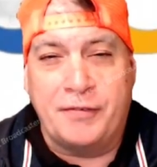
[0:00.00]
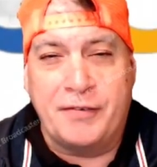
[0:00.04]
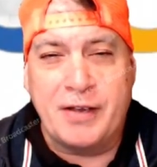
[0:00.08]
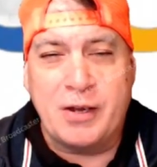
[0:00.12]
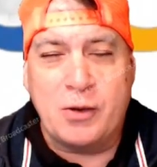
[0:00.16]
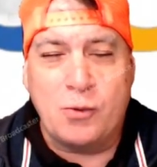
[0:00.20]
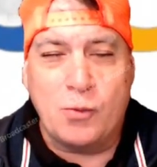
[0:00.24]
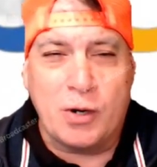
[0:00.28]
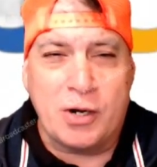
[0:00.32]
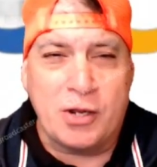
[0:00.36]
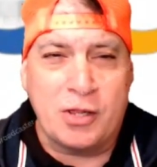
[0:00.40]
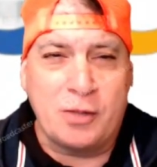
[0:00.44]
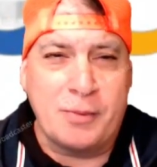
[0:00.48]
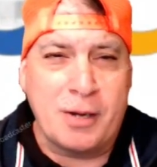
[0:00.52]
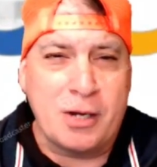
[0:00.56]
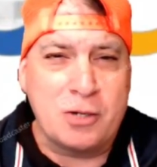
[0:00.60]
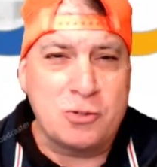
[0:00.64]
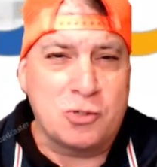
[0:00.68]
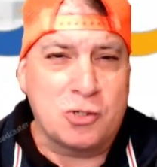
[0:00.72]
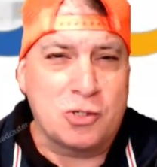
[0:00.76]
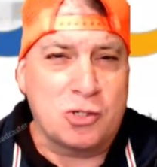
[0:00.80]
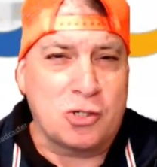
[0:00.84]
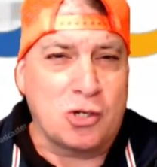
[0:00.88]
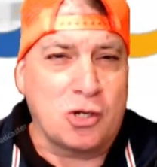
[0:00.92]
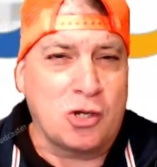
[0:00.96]
I think one of the
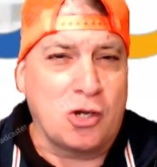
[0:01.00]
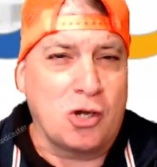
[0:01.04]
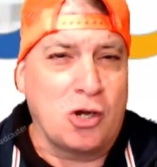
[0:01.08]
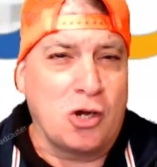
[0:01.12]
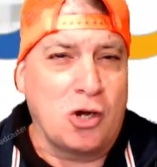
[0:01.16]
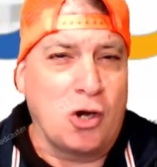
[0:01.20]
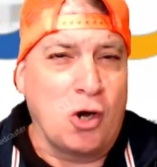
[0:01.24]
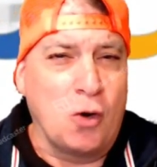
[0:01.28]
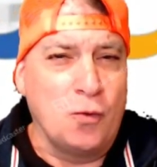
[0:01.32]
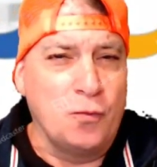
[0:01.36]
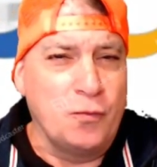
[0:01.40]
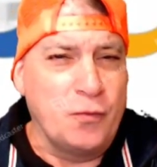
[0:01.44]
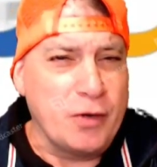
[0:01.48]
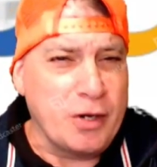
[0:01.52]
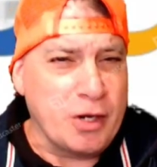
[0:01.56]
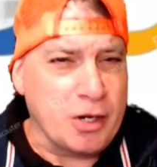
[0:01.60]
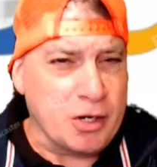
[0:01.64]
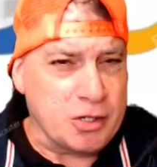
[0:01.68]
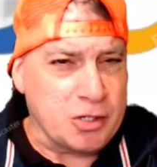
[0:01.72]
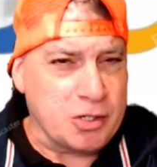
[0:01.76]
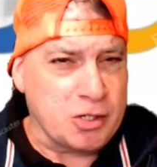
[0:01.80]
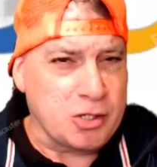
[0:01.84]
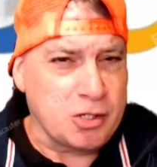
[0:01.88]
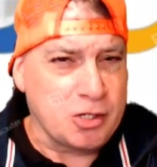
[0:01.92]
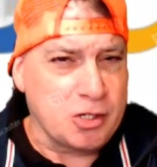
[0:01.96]
most
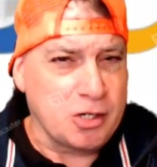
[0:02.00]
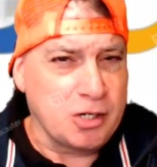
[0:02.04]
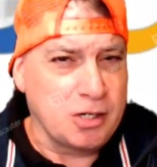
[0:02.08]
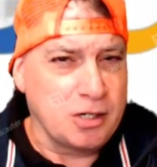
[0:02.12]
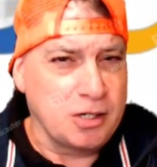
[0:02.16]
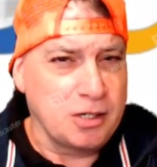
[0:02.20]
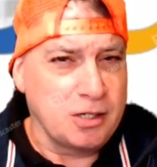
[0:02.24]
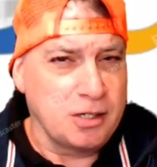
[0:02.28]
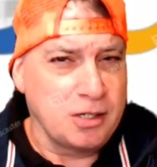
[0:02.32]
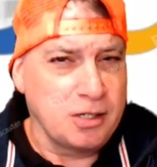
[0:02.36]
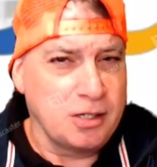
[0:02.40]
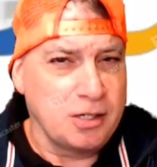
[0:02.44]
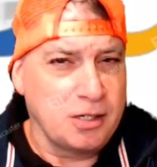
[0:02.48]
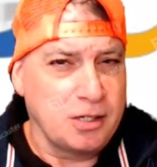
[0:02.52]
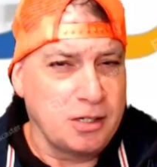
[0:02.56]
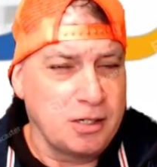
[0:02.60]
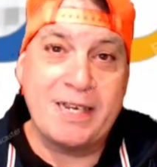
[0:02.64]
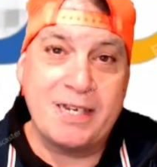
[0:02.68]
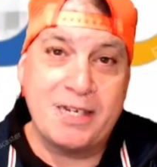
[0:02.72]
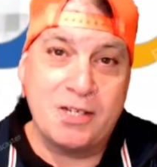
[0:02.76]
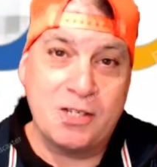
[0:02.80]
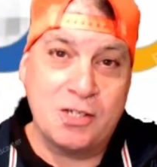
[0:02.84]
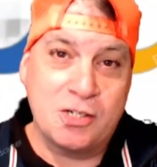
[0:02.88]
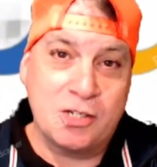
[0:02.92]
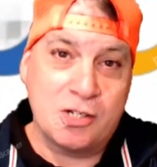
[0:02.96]
obvious
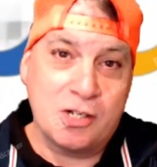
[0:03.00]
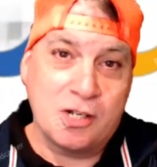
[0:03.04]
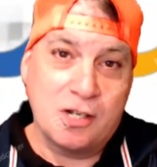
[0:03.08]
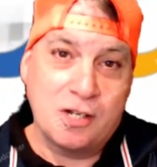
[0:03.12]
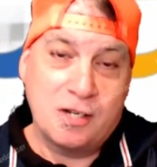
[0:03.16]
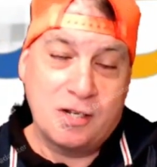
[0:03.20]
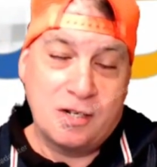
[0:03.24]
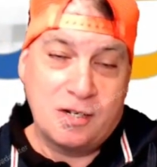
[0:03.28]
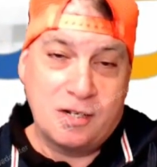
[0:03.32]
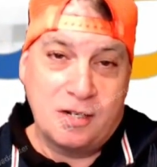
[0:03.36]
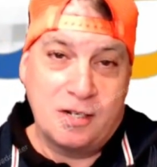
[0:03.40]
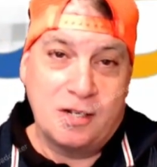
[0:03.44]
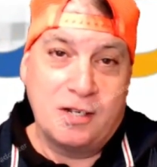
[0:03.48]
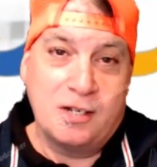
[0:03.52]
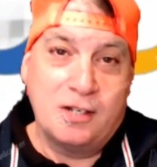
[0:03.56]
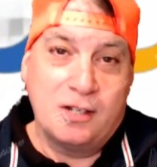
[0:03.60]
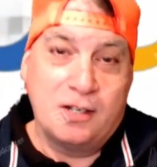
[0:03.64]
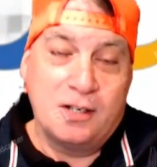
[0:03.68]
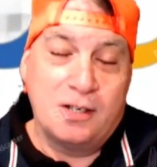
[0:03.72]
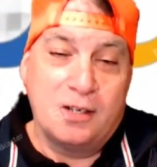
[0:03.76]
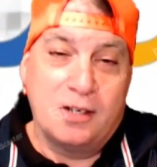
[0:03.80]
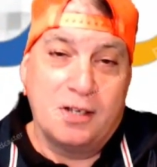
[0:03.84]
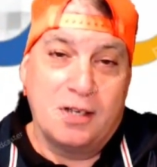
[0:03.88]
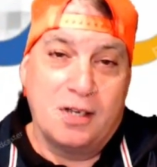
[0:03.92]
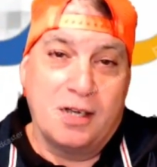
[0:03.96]
ways
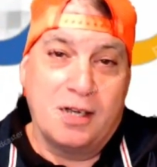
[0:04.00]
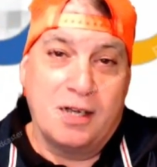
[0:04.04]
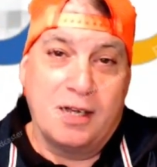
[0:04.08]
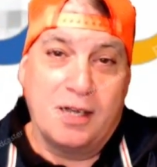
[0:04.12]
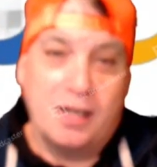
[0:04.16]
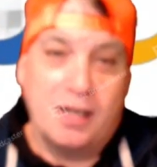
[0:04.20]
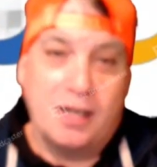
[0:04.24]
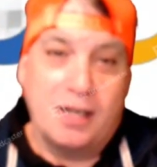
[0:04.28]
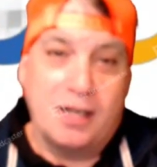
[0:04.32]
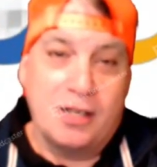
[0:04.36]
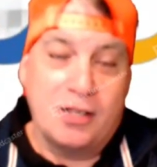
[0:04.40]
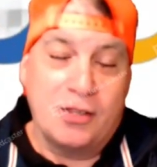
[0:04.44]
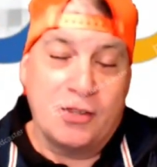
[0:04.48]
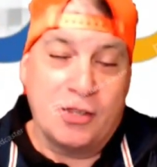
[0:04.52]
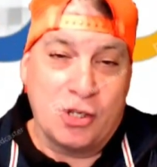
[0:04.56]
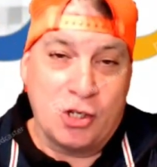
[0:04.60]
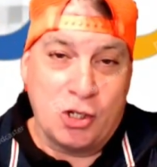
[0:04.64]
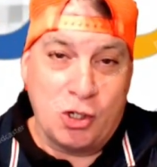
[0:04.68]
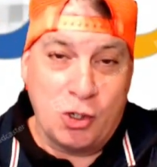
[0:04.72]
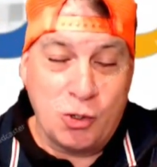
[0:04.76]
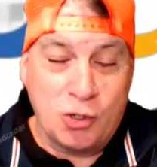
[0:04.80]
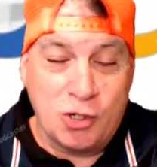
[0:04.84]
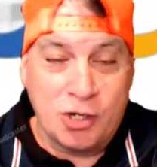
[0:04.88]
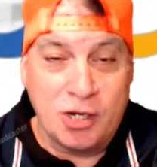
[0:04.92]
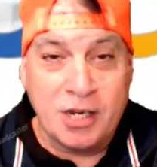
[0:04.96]

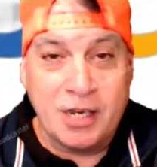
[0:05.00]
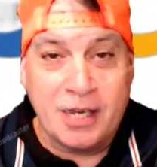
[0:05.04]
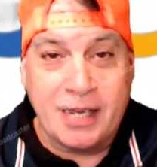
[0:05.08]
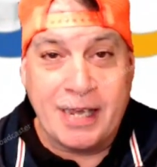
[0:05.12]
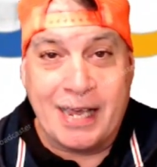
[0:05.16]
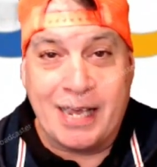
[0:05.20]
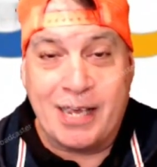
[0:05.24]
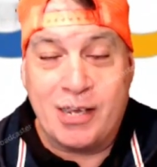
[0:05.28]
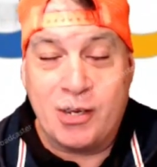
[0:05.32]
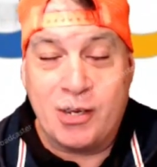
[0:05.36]
that you can